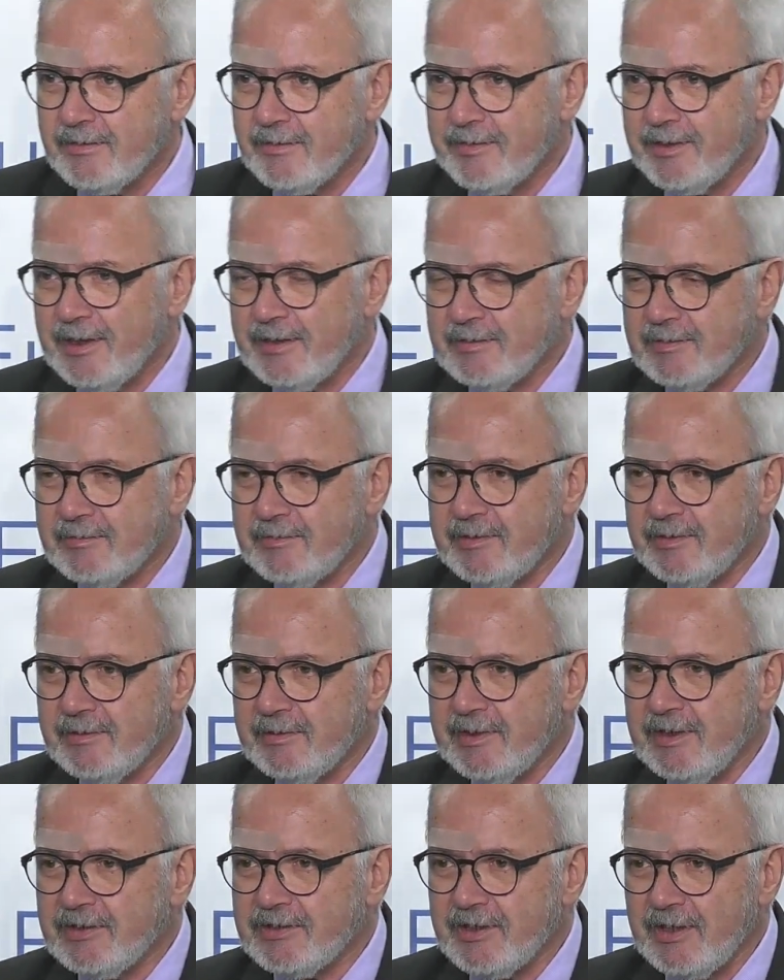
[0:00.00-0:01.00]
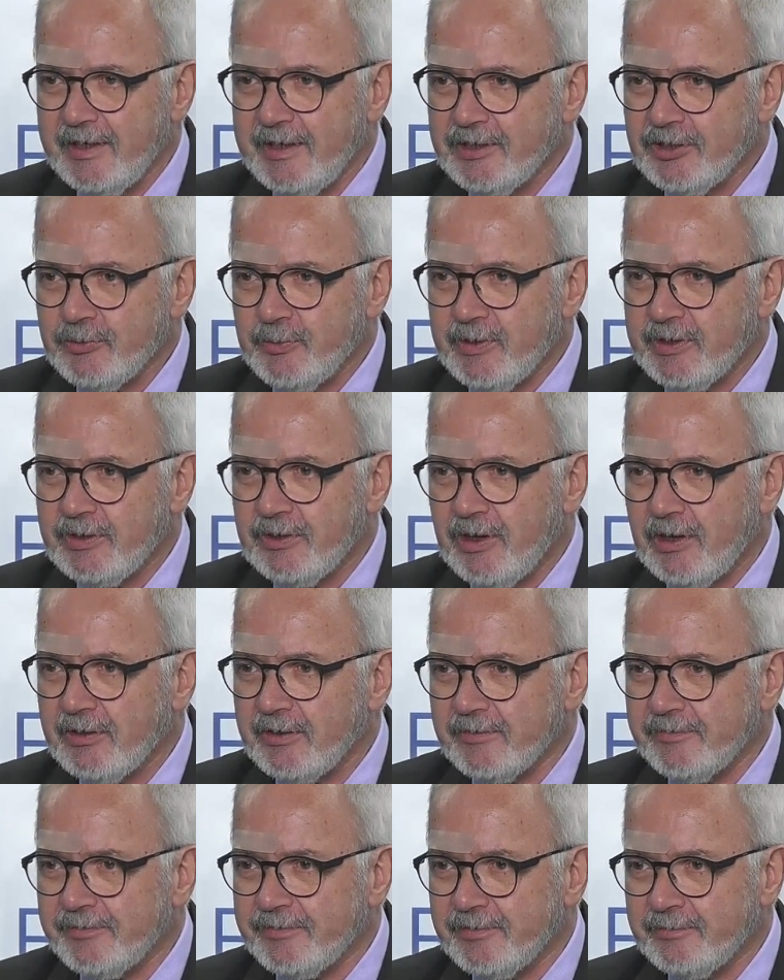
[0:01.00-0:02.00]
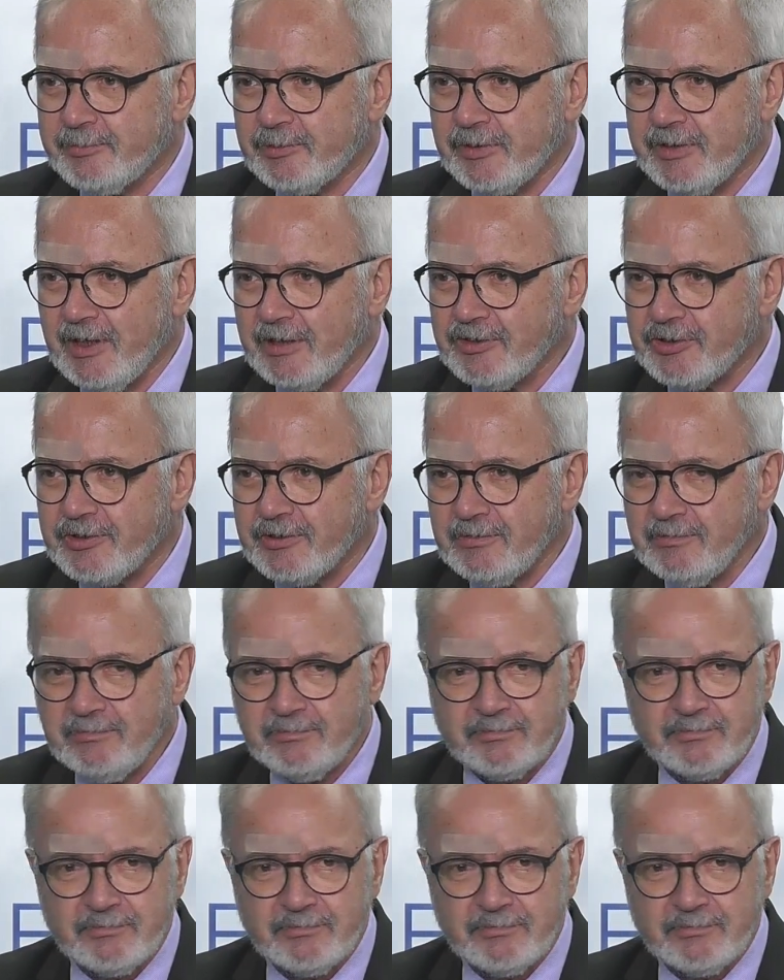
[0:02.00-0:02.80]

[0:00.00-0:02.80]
that installation will go out of production,